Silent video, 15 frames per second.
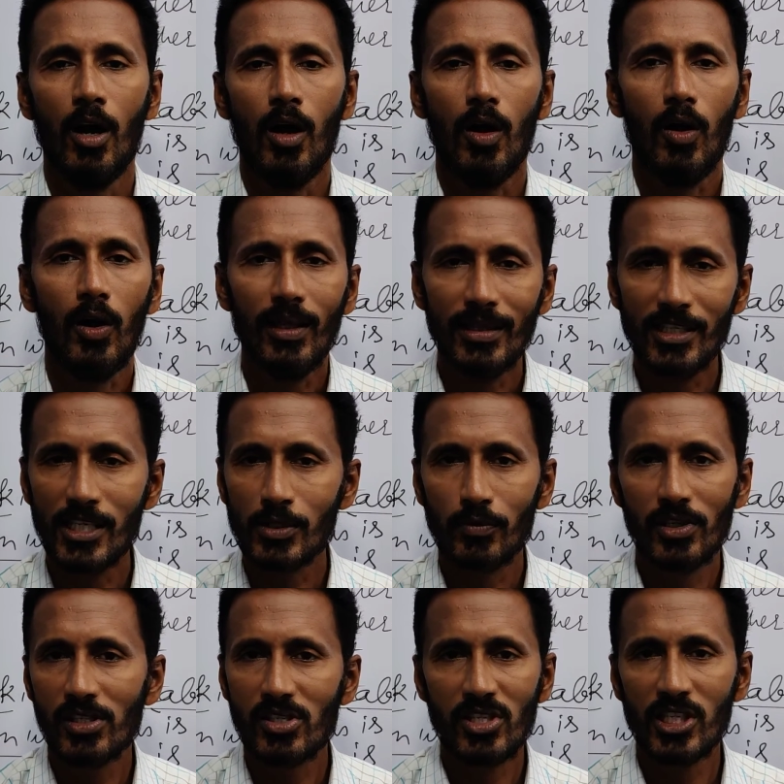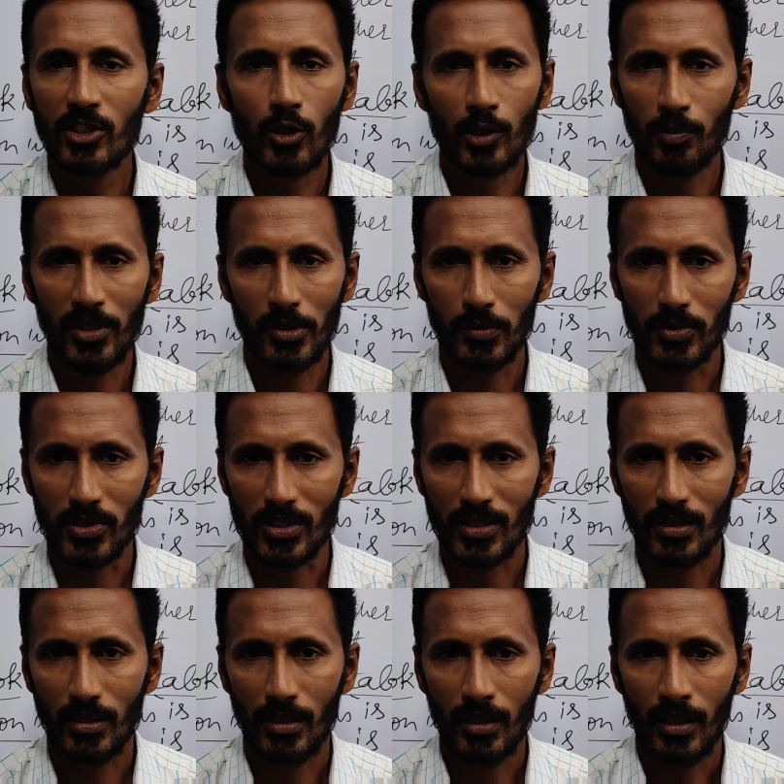All these words need not be used.
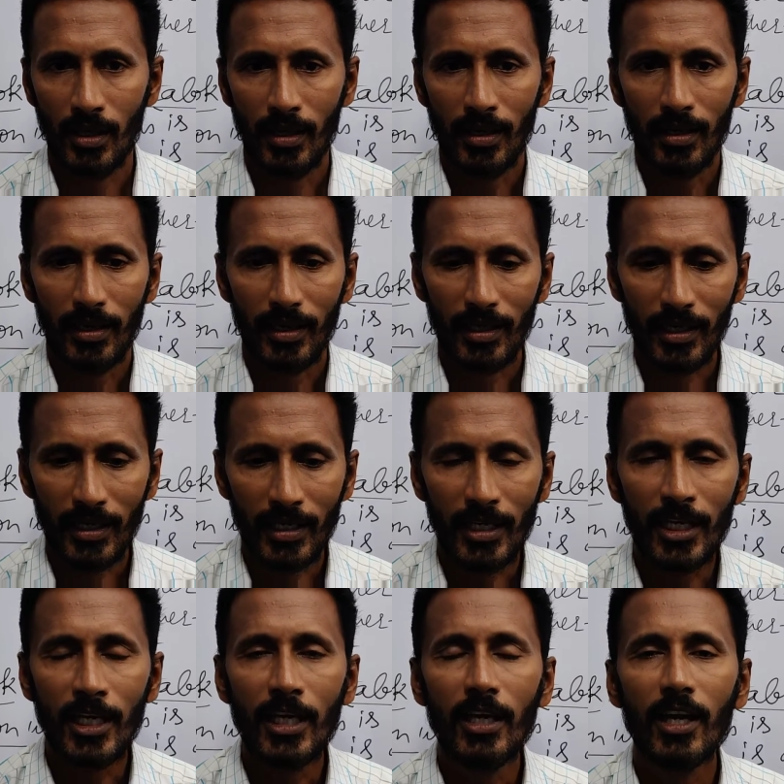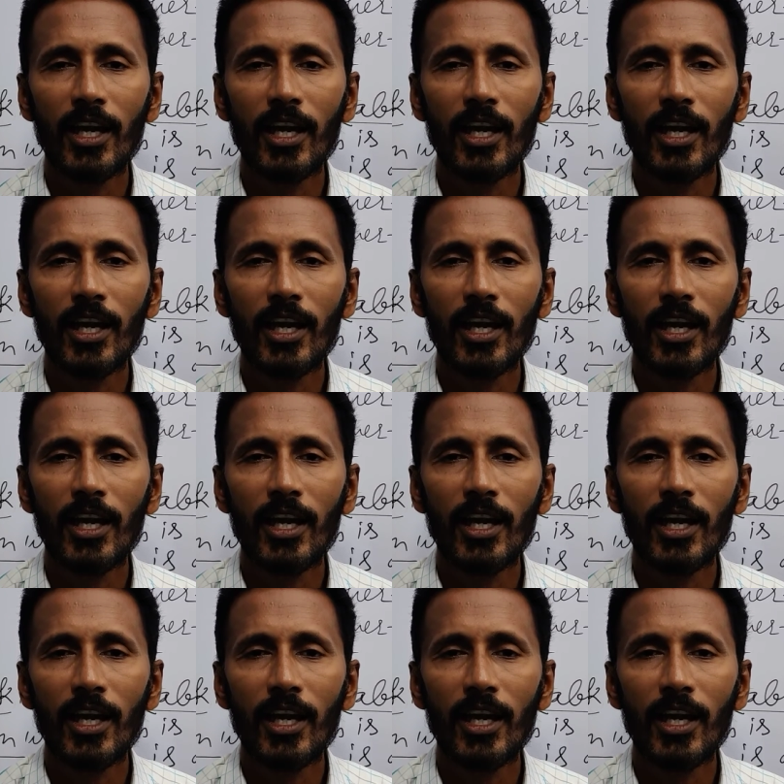Any